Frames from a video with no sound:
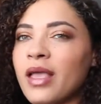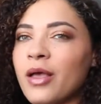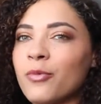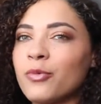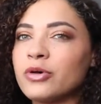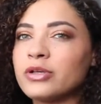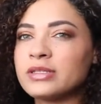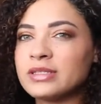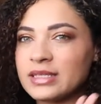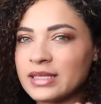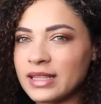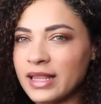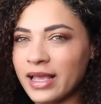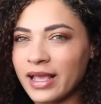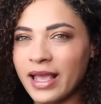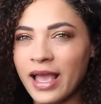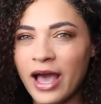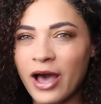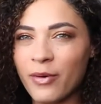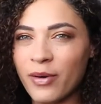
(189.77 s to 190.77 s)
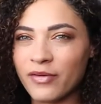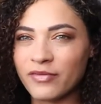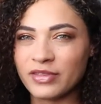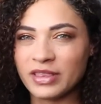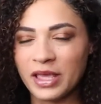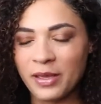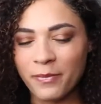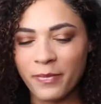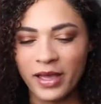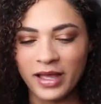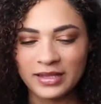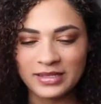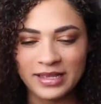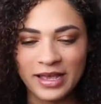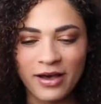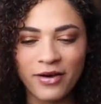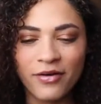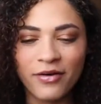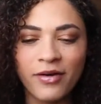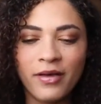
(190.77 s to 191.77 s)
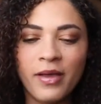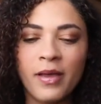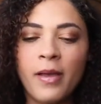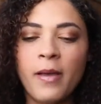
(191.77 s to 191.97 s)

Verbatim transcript: we'll see like how everything pans out,